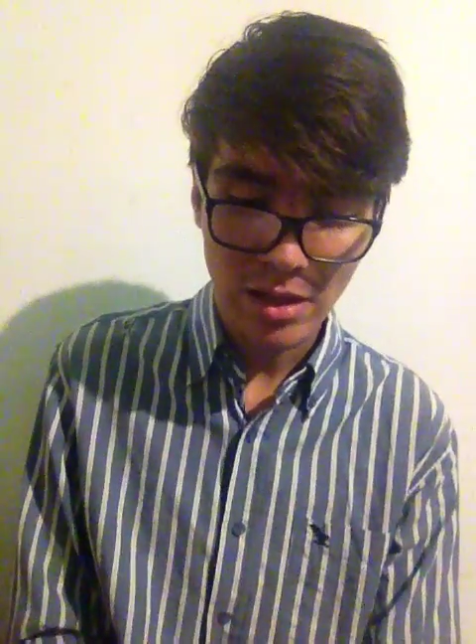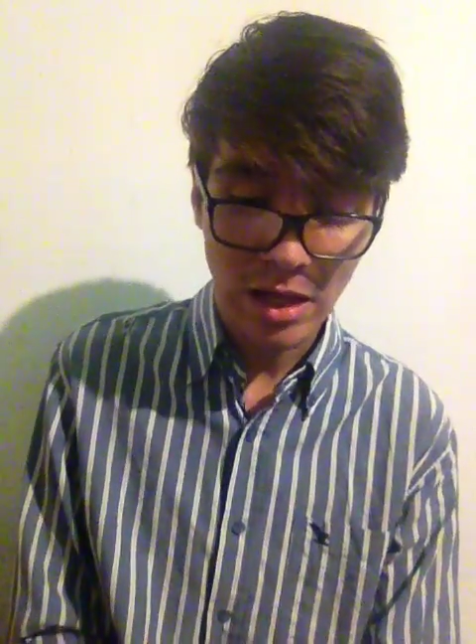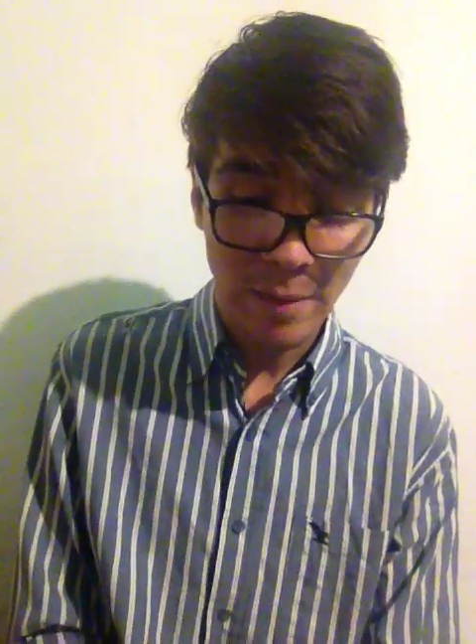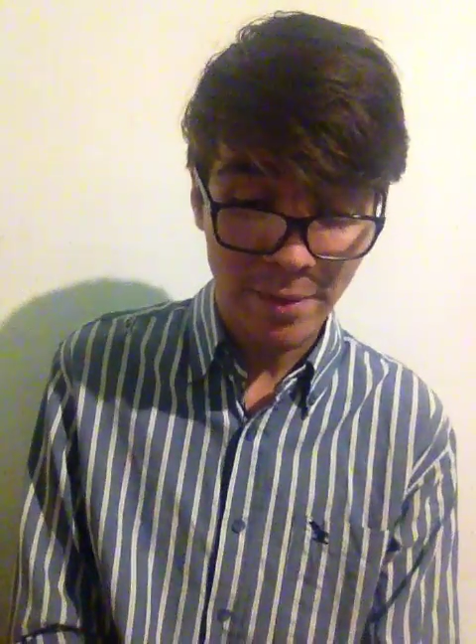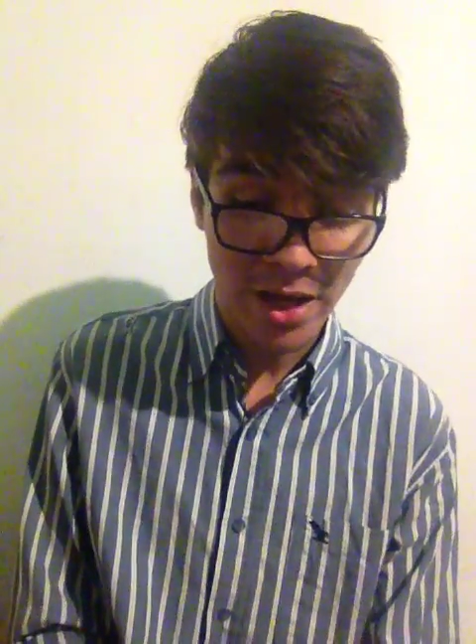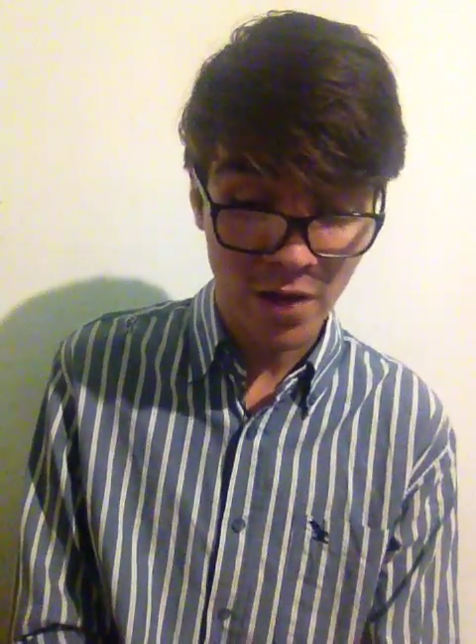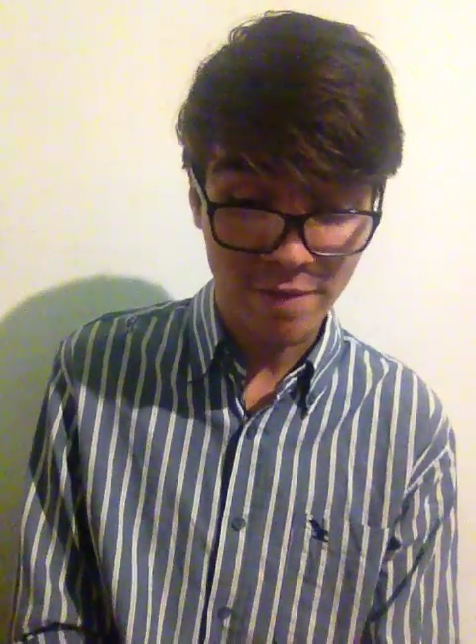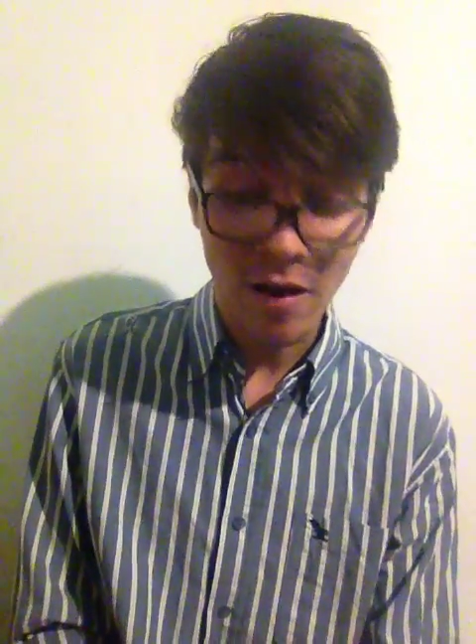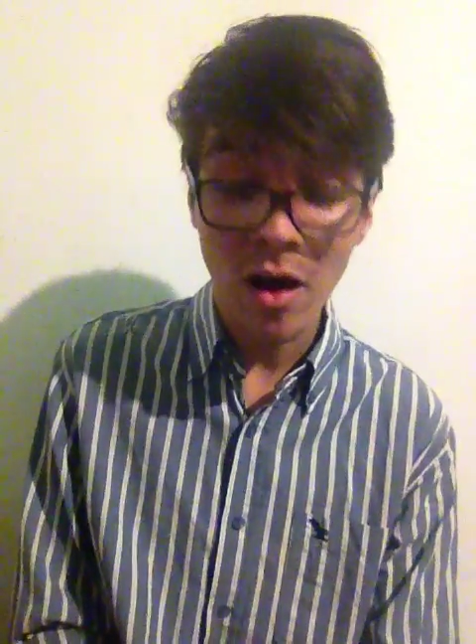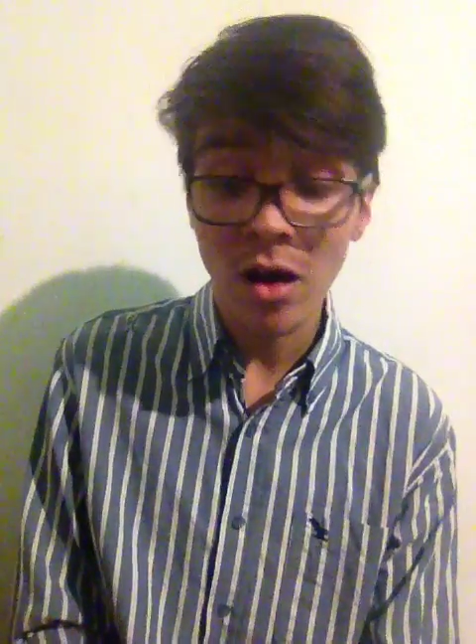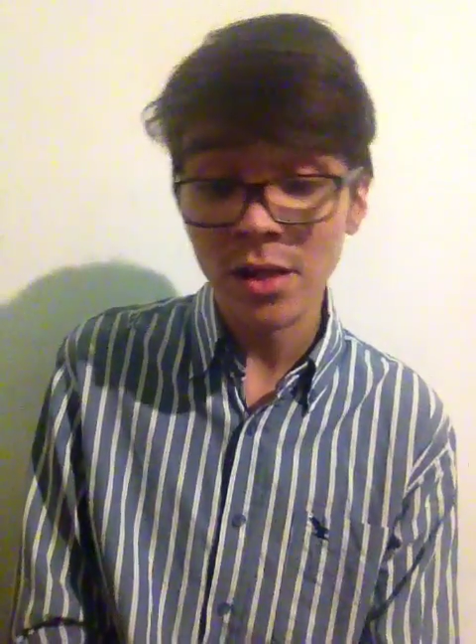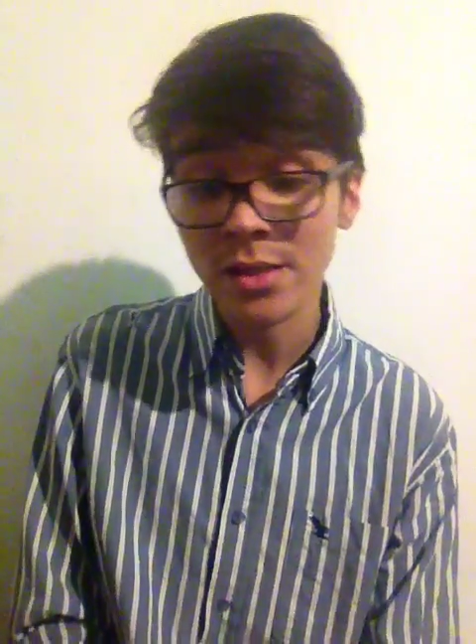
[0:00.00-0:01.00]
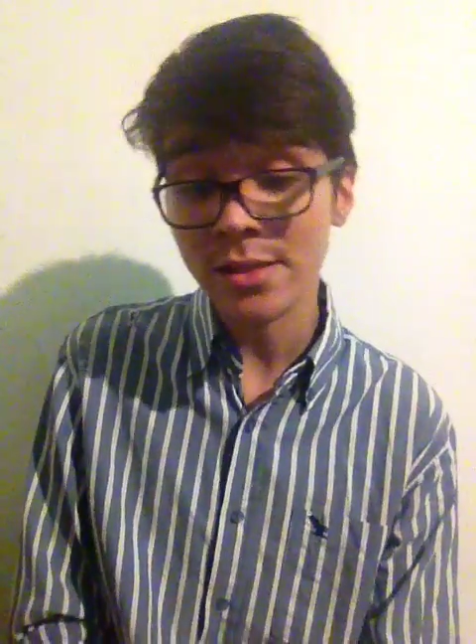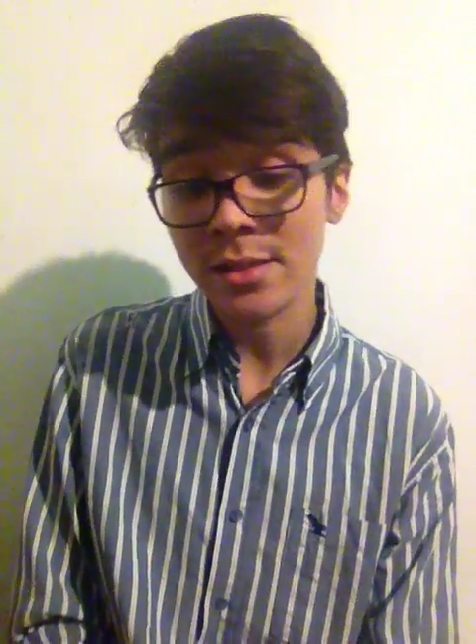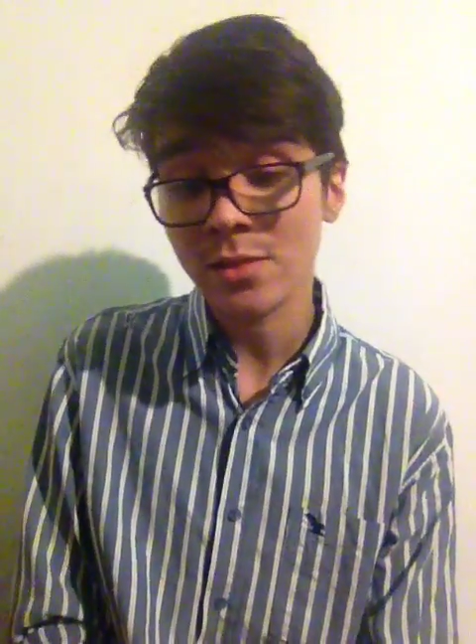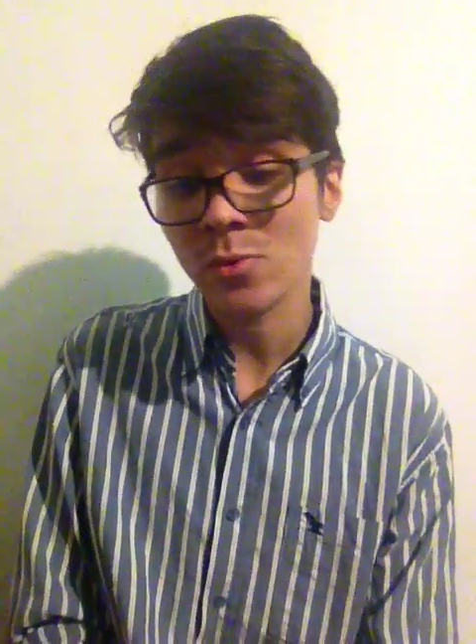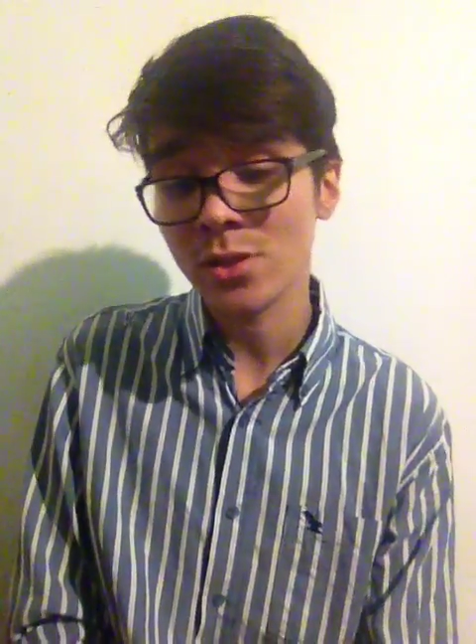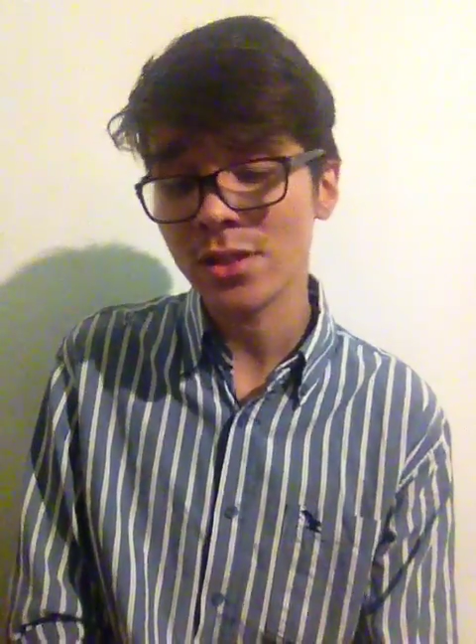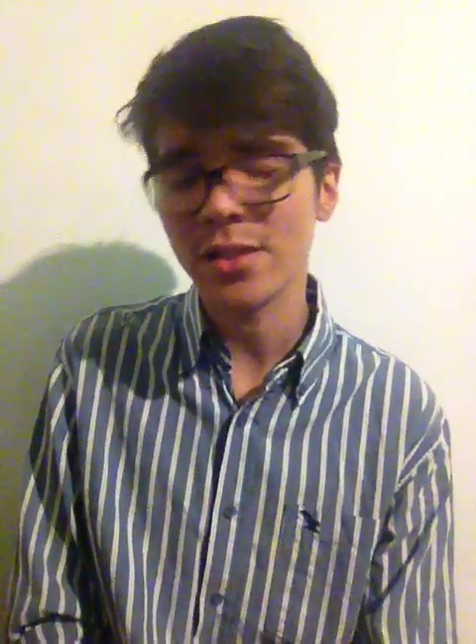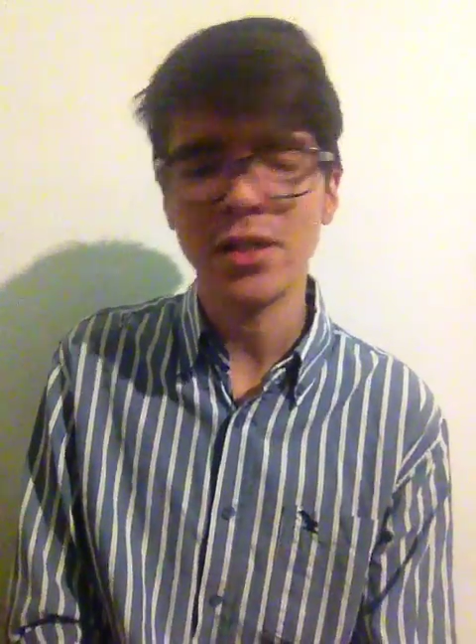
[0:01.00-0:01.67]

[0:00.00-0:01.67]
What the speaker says: a pair of eyes that would